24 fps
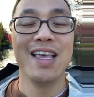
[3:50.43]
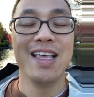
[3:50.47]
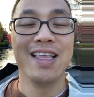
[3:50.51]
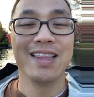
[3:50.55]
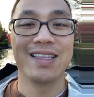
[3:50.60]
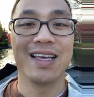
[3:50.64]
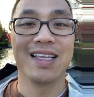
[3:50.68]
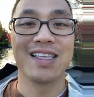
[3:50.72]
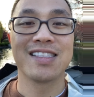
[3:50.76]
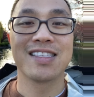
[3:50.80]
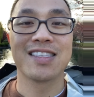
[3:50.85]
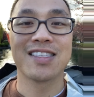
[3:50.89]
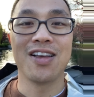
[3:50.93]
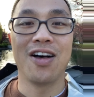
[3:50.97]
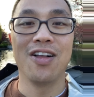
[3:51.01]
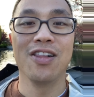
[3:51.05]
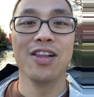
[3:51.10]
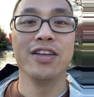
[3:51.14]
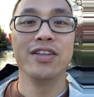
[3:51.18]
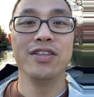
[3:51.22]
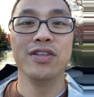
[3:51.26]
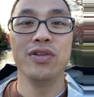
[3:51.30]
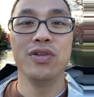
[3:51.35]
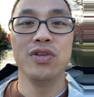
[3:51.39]
That's
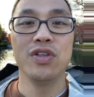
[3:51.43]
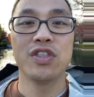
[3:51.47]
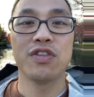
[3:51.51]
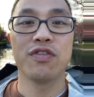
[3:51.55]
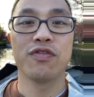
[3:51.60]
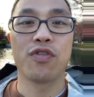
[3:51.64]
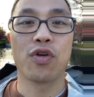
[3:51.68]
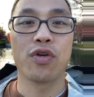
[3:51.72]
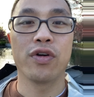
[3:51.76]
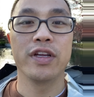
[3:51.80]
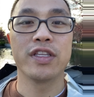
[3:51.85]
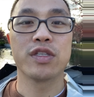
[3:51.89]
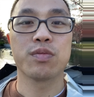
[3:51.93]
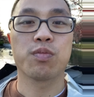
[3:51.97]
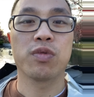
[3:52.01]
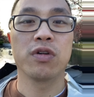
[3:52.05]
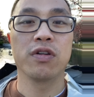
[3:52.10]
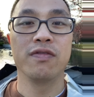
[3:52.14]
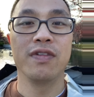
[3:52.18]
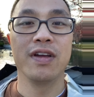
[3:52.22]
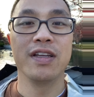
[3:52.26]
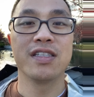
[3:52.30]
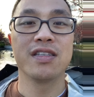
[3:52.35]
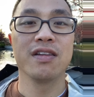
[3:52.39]
solid news for its
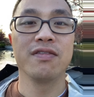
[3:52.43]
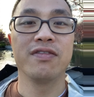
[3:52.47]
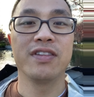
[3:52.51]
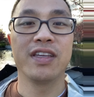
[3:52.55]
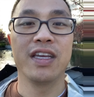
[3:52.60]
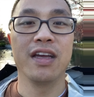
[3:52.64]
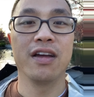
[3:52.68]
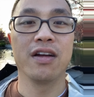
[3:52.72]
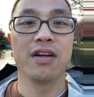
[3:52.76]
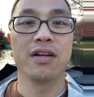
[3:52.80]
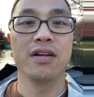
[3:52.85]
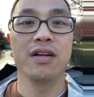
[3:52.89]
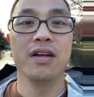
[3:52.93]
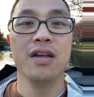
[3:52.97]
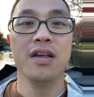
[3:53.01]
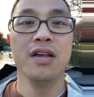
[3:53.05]
preventive care,